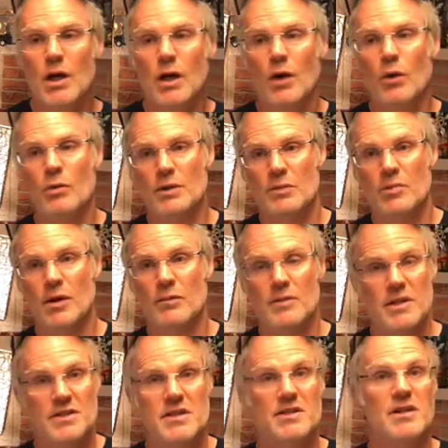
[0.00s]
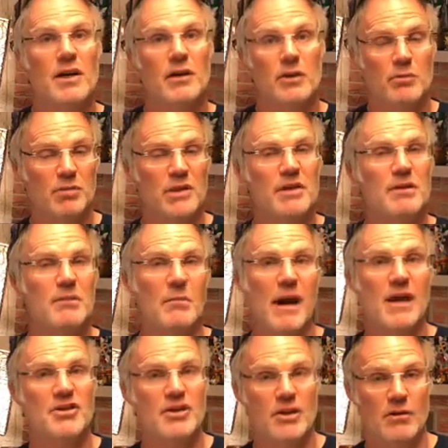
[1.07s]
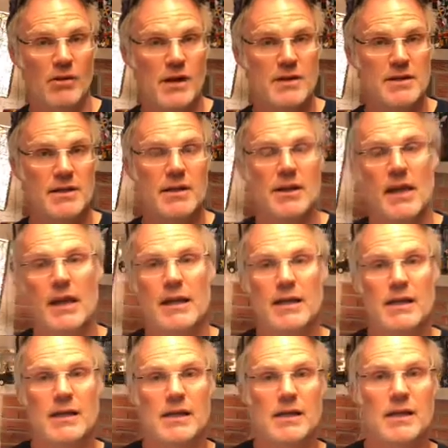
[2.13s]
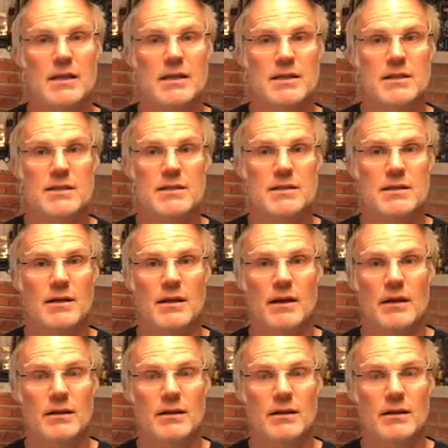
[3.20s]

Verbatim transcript: Only problem is he's gone completely batshit crazy, and he is uh,